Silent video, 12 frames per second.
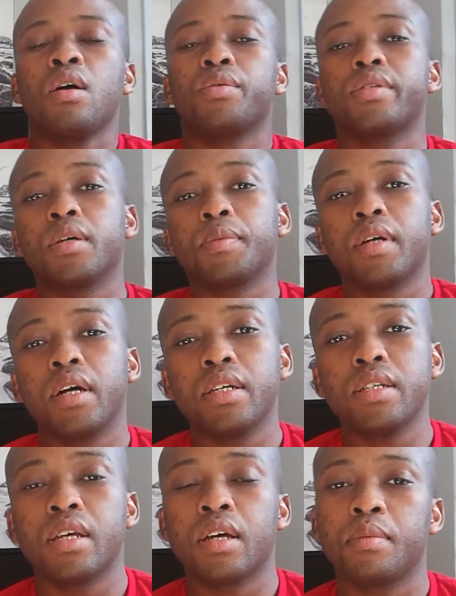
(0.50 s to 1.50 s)
So guys,
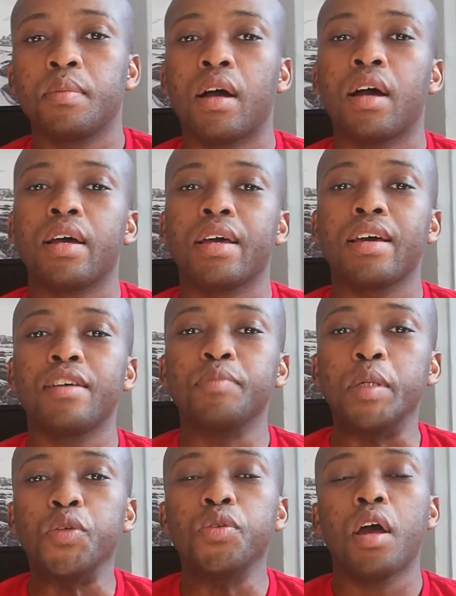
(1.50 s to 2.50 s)
I have
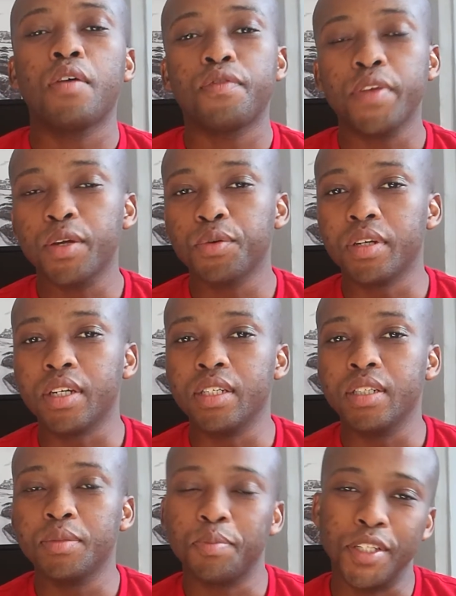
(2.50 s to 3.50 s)
been frequently
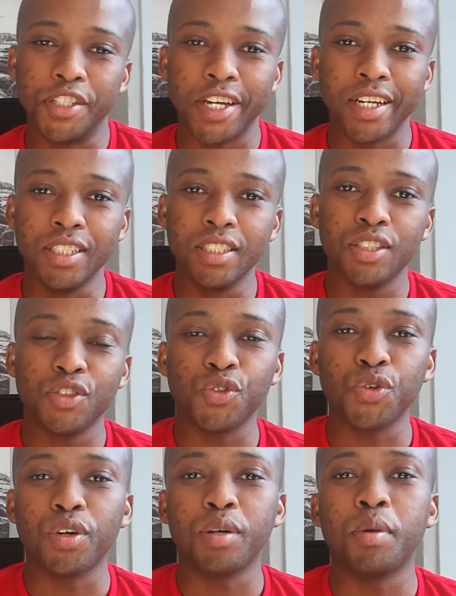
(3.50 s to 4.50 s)
been challenged to
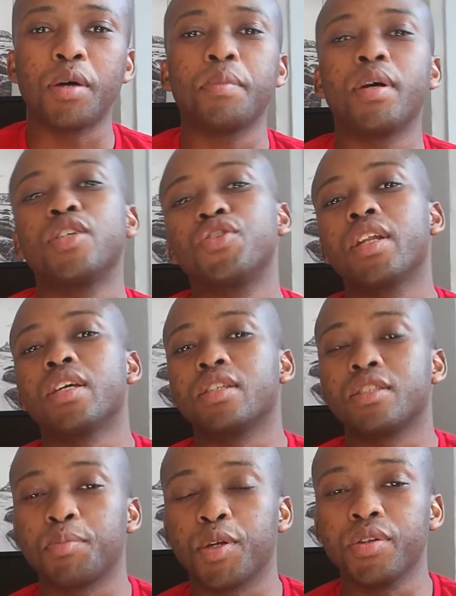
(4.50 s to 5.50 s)
talk about my trading
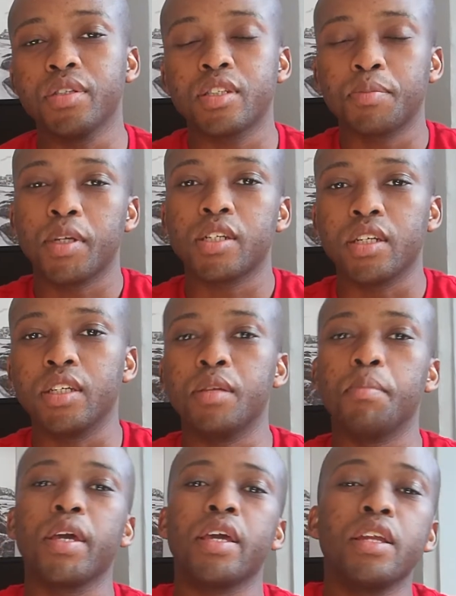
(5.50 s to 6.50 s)
experience, especially in
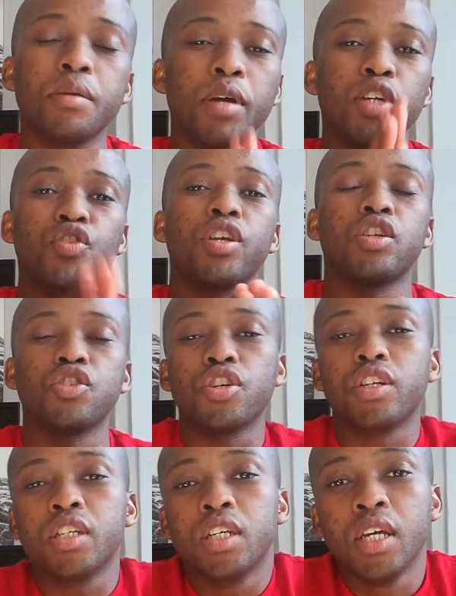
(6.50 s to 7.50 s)
the beginning, my trading
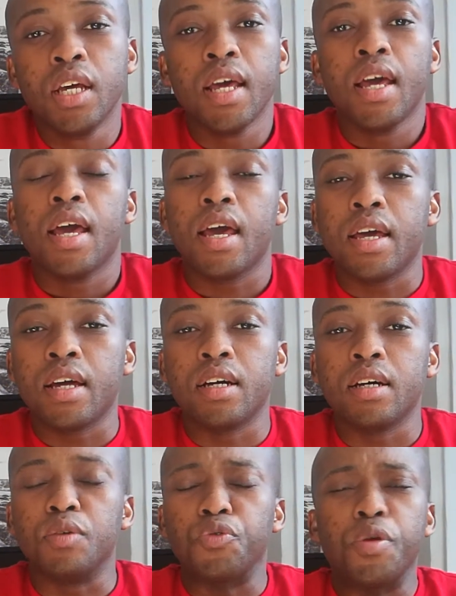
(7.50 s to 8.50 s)
journey,
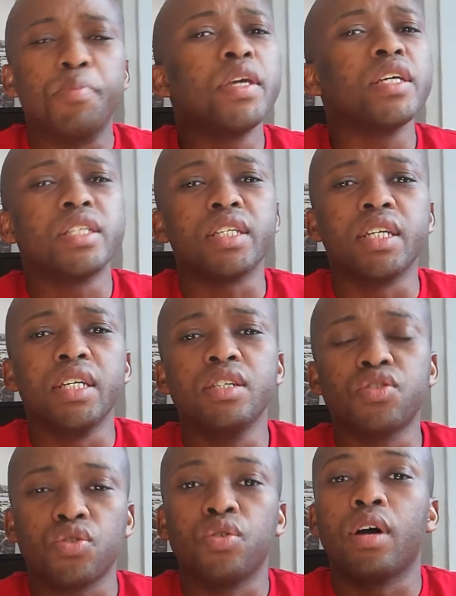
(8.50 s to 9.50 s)
repeatedly.
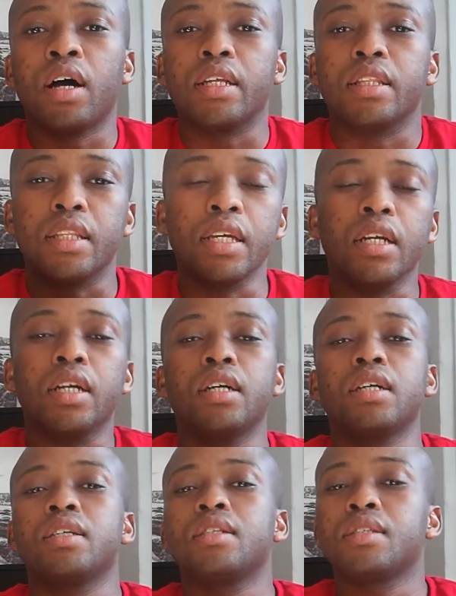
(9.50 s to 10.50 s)
So I think
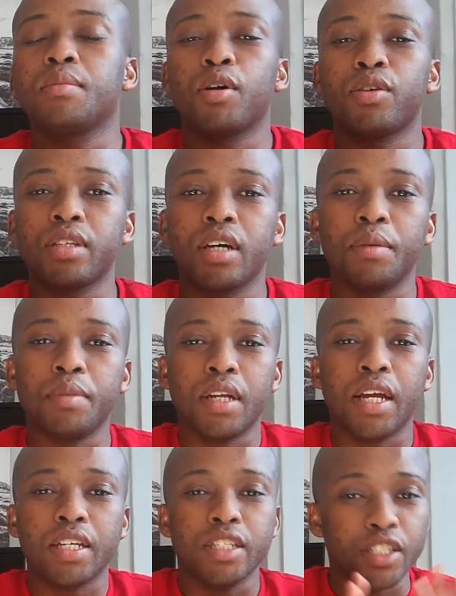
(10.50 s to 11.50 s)
it's about time that I
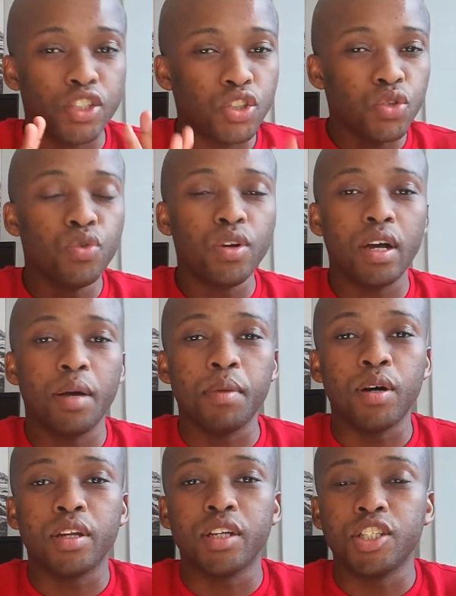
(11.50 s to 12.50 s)
actually do come
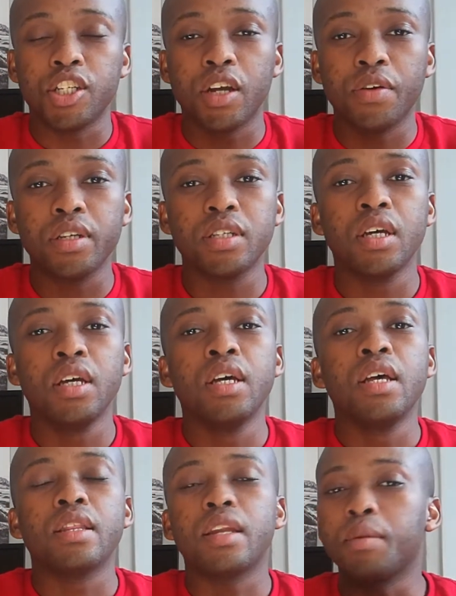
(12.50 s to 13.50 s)
out and share it.
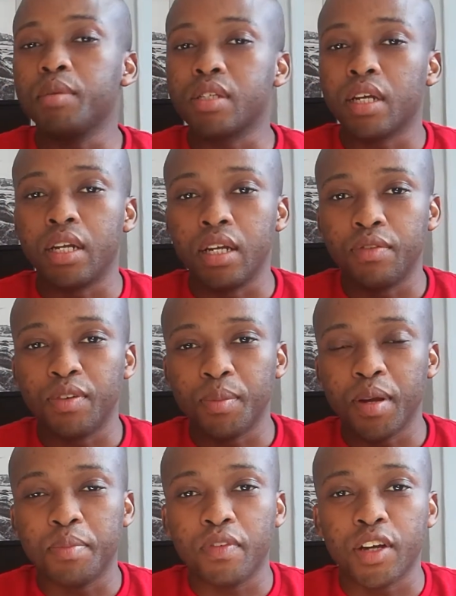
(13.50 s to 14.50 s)
The name is Anele from
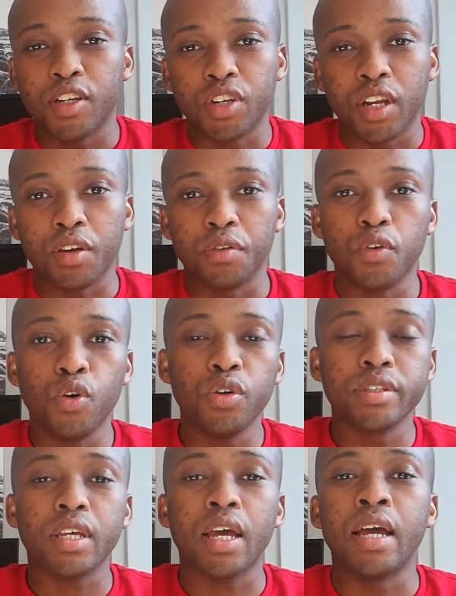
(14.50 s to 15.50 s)
Amplify Trading, of
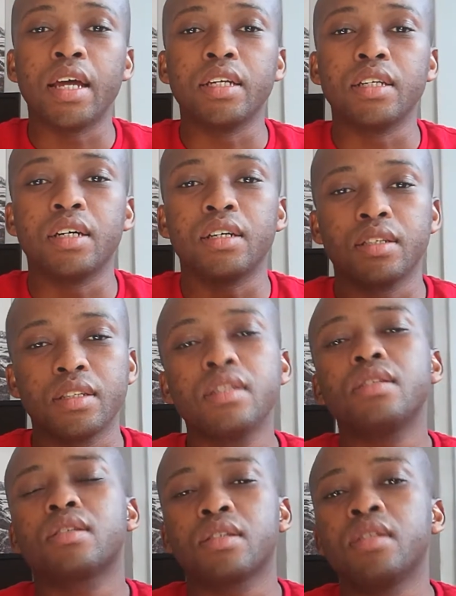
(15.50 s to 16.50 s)
course, and
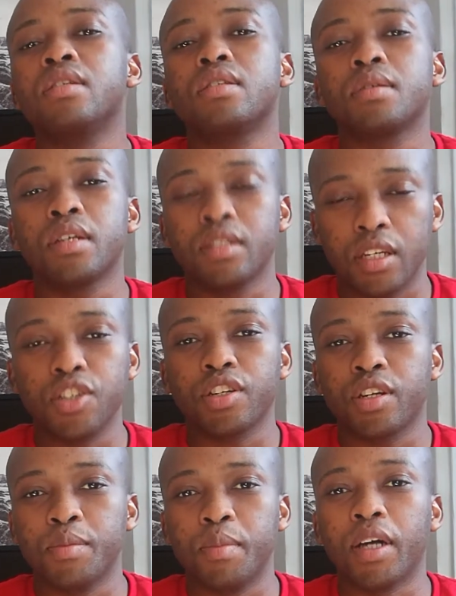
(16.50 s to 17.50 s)
this is essentially
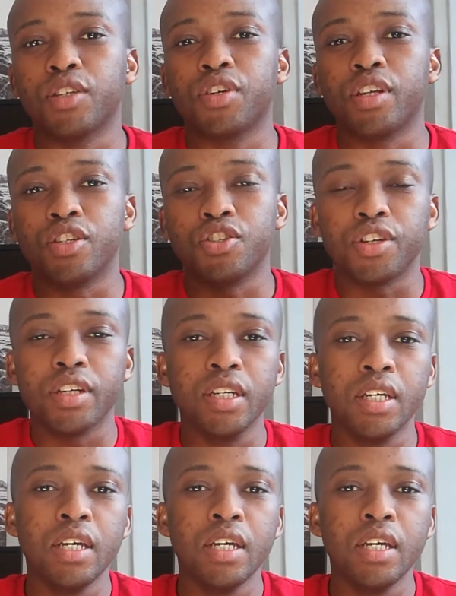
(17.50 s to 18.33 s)
my trading journey.